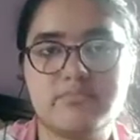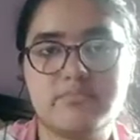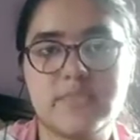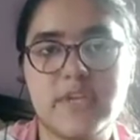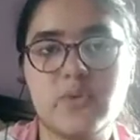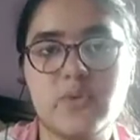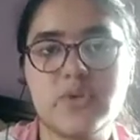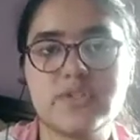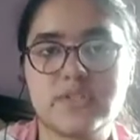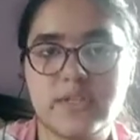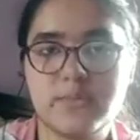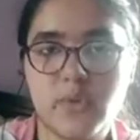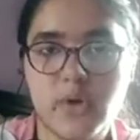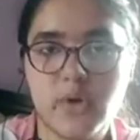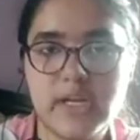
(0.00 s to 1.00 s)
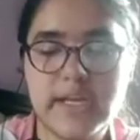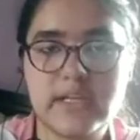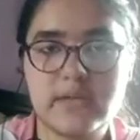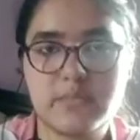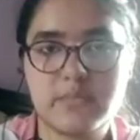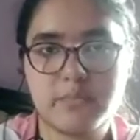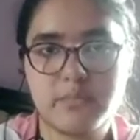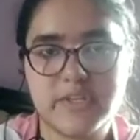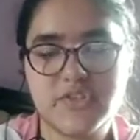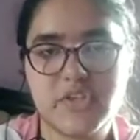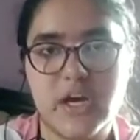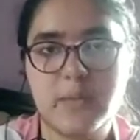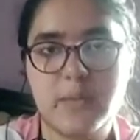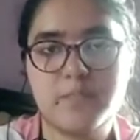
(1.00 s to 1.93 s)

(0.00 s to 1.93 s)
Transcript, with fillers: there was turmoil in Punjab.